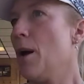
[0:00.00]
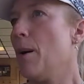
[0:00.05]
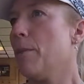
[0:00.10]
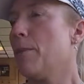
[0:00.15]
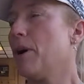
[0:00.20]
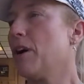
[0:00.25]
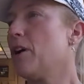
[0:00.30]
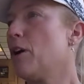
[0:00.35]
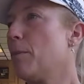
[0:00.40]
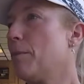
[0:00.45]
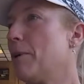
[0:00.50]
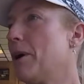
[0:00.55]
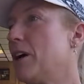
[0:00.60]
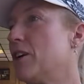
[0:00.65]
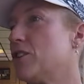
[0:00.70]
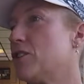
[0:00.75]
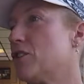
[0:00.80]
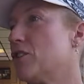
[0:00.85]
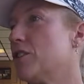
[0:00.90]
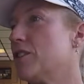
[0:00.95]
bring her
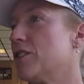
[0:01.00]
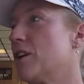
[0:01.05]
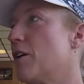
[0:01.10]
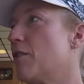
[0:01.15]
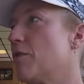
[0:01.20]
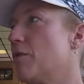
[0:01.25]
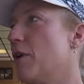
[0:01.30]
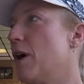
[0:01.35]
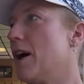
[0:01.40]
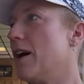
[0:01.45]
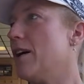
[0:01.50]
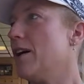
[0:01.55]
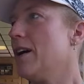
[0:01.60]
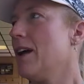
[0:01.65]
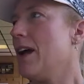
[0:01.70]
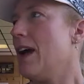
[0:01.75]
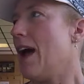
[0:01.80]
pictures of what